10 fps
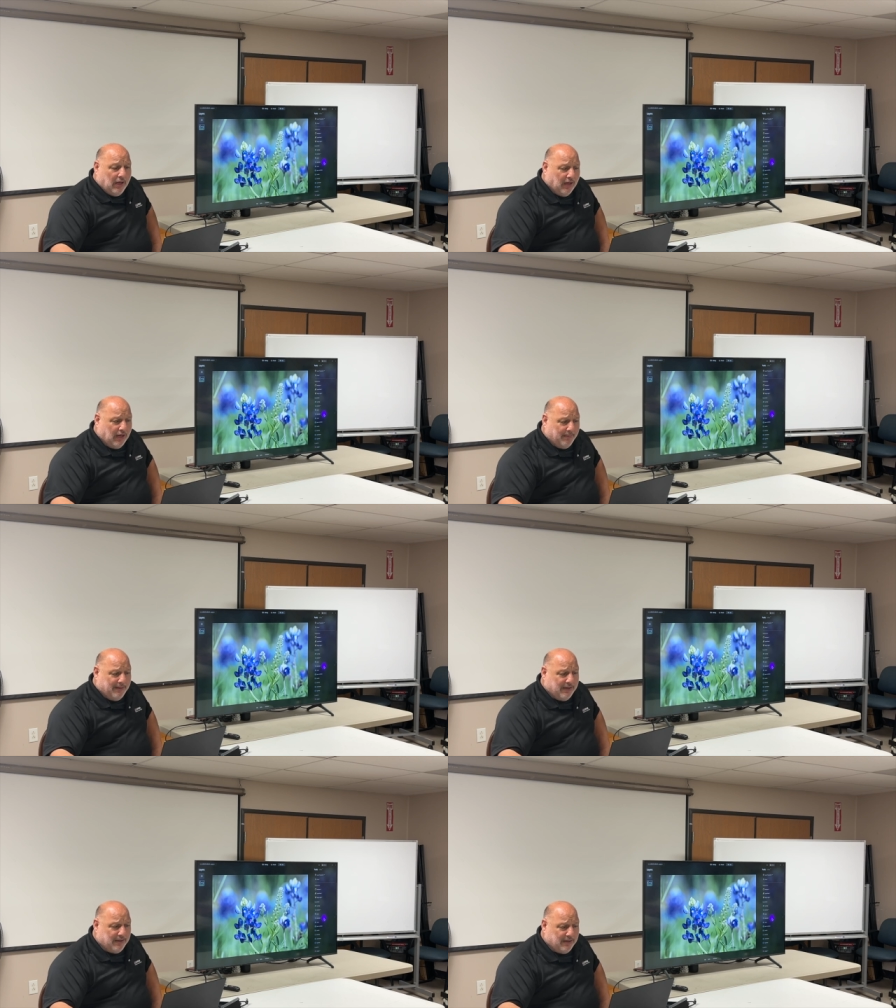
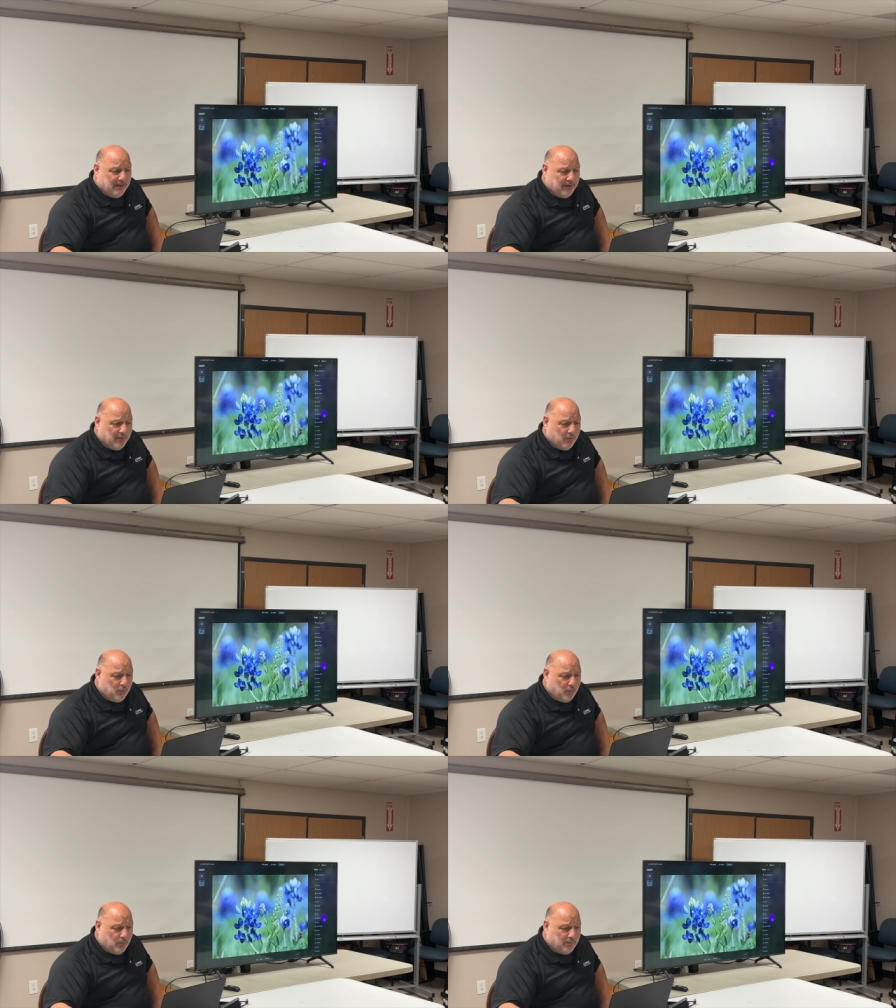Um,
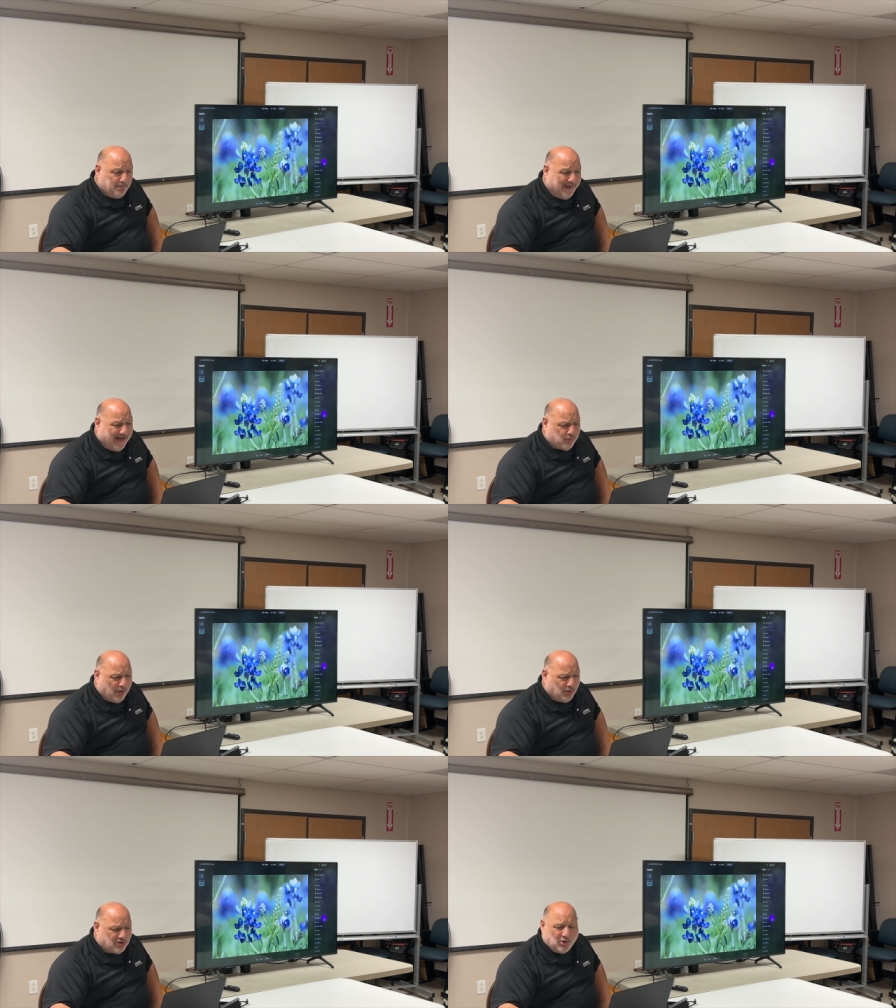
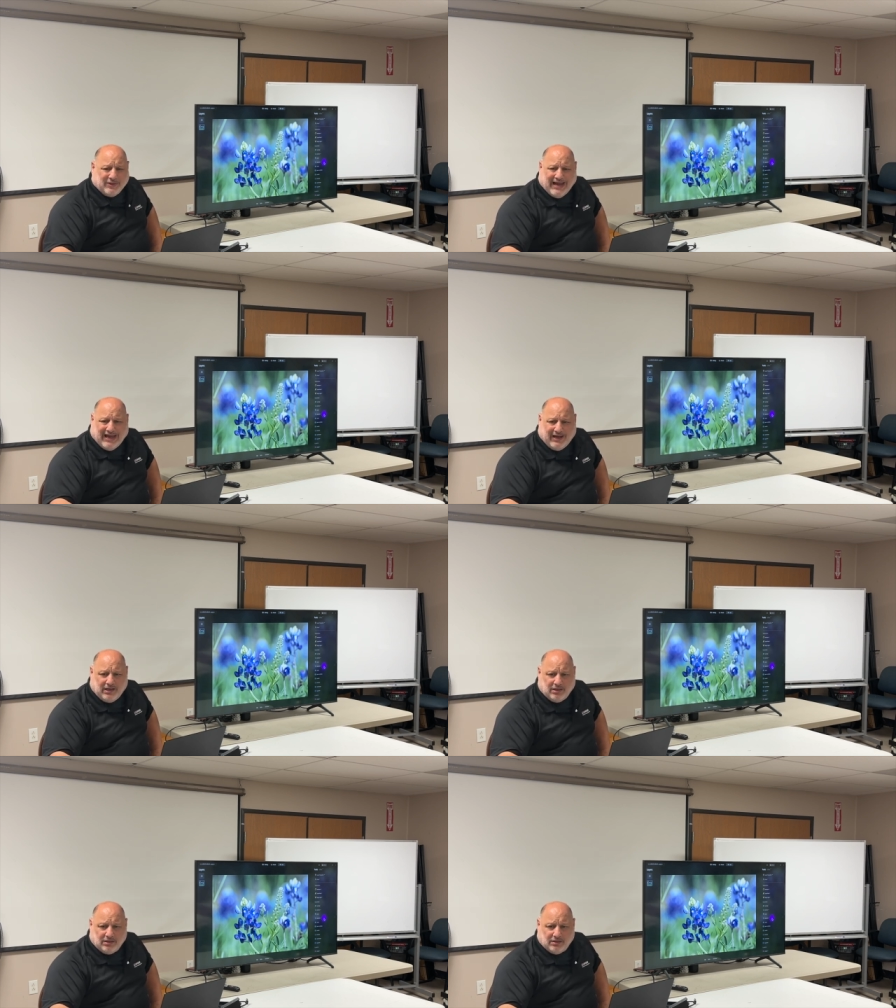background looks
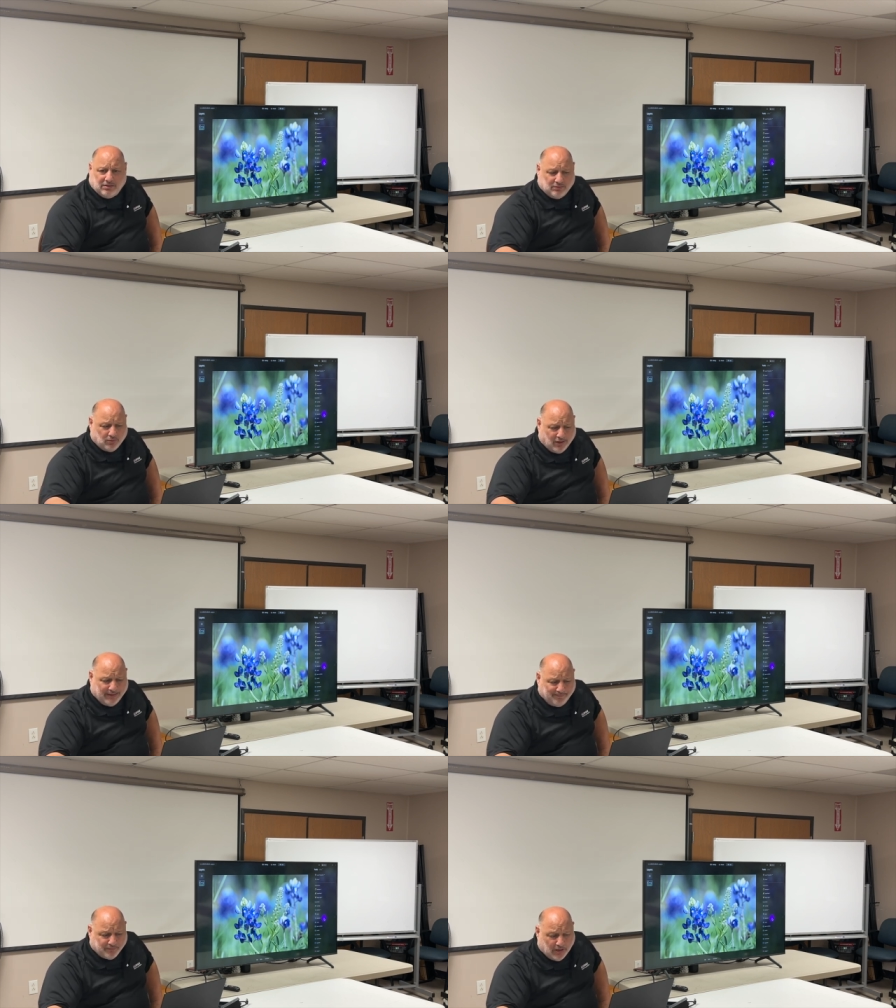okay, right?